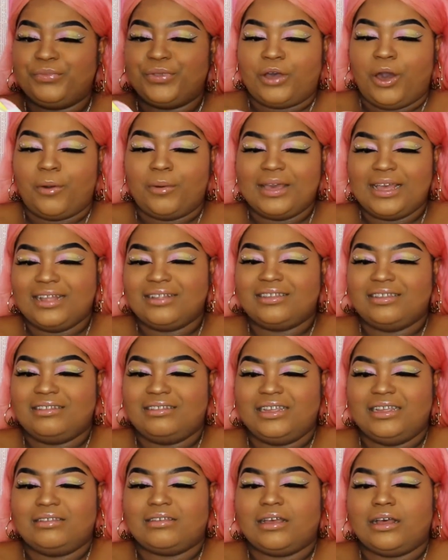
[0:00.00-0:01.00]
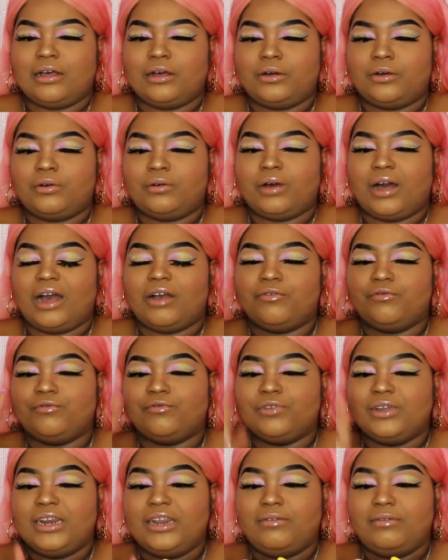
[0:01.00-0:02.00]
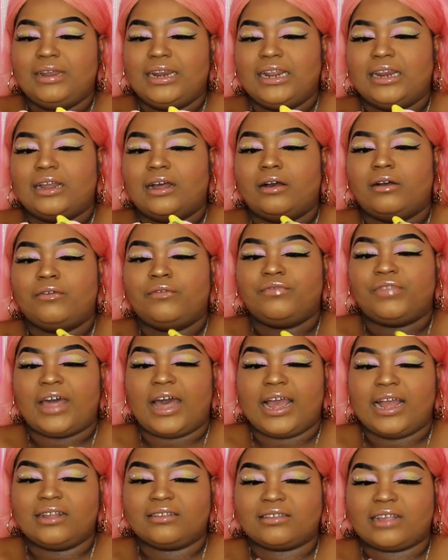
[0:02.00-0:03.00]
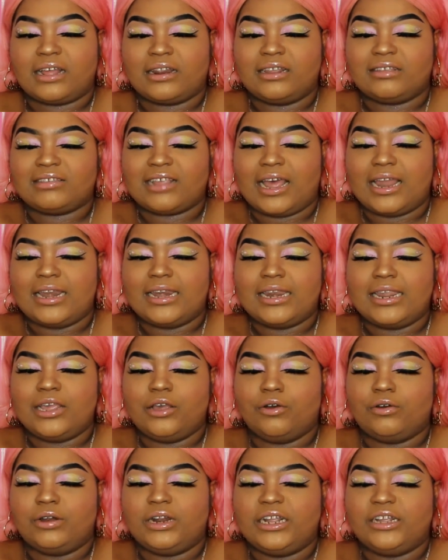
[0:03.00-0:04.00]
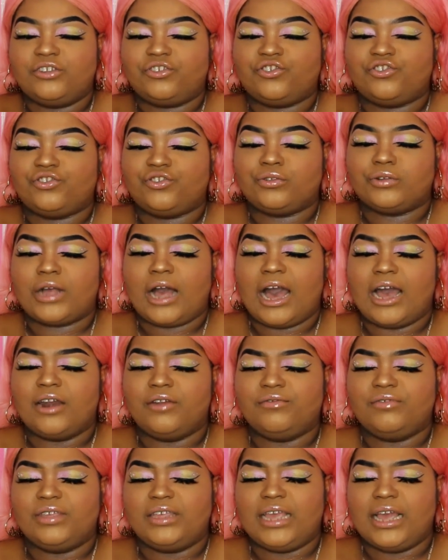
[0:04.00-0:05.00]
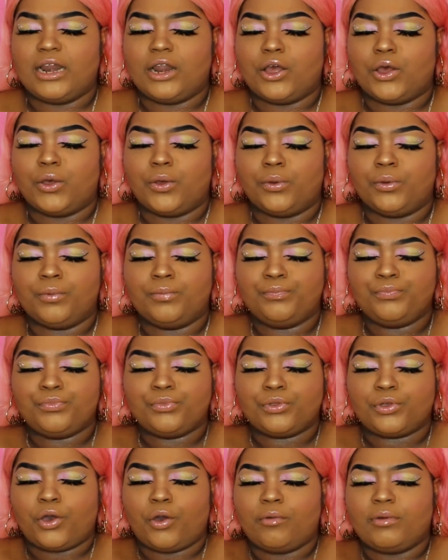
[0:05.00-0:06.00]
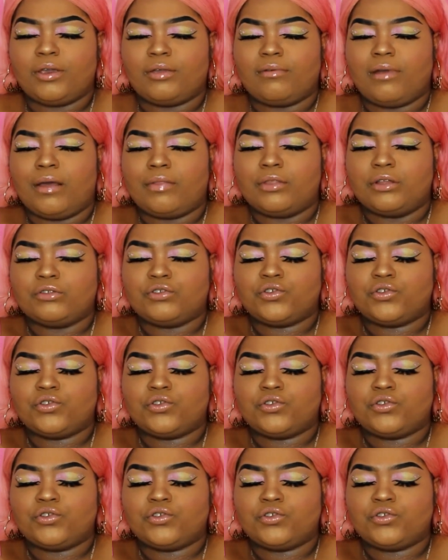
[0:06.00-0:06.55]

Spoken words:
Going into detail, I really love that it's like this like neonish kind of yellow going around the